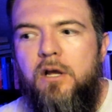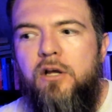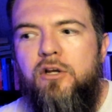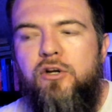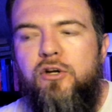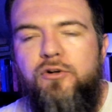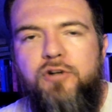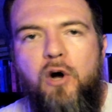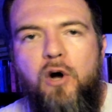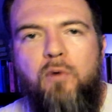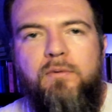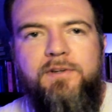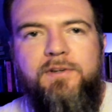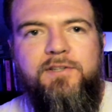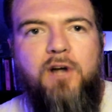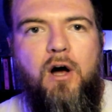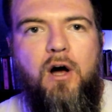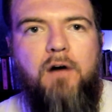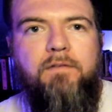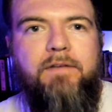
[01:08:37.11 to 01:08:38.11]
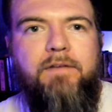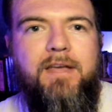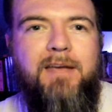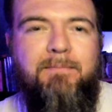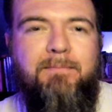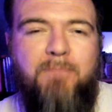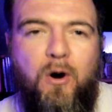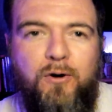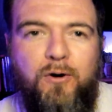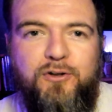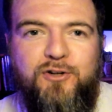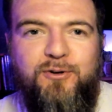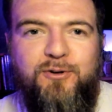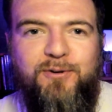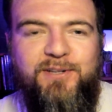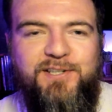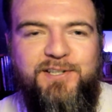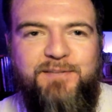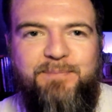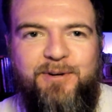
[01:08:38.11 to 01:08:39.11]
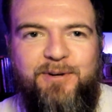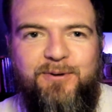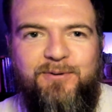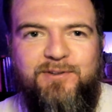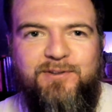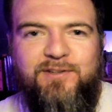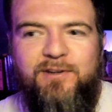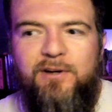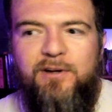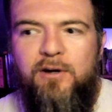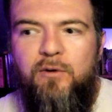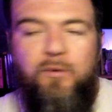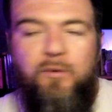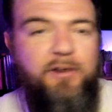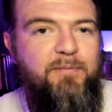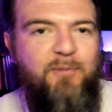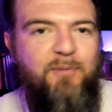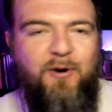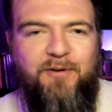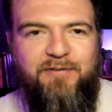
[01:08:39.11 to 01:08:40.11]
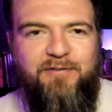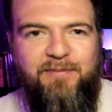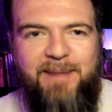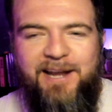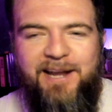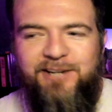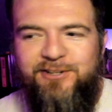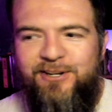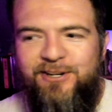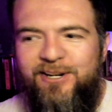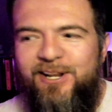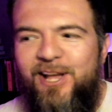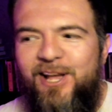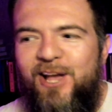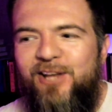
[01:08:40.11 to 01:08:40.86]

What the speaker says: You don't resolve emotional disputes with more information.